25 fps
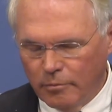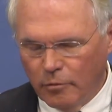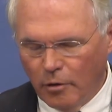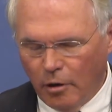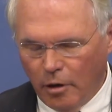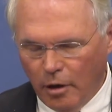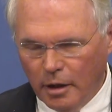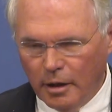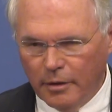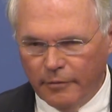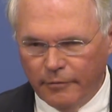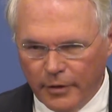
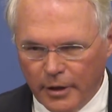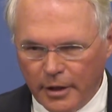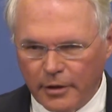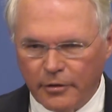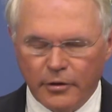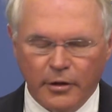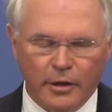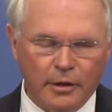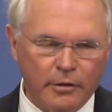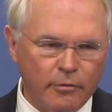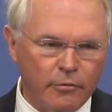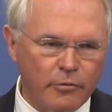all of
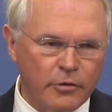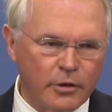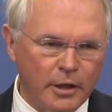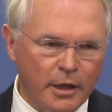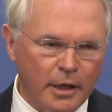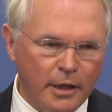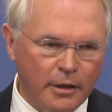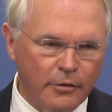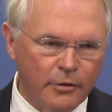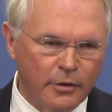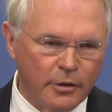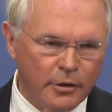us
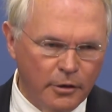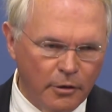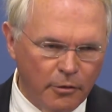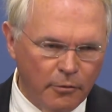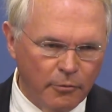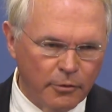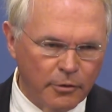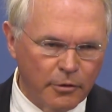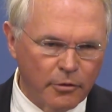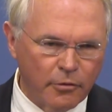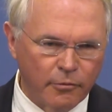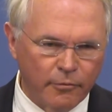understand, that no
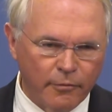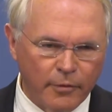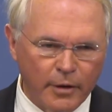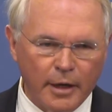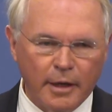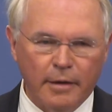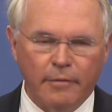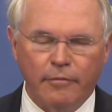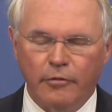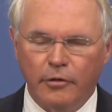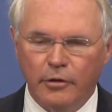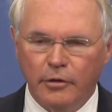one
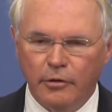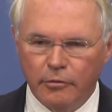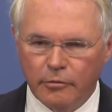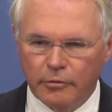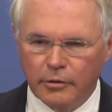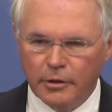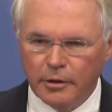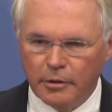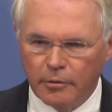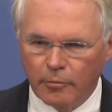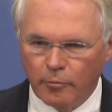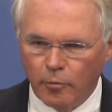survives a
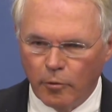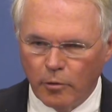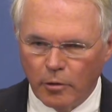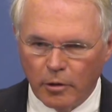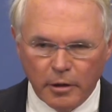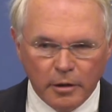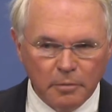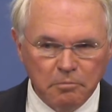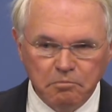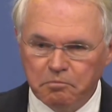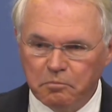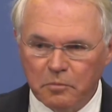nuclear
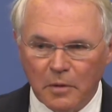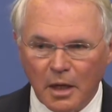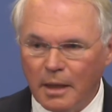war.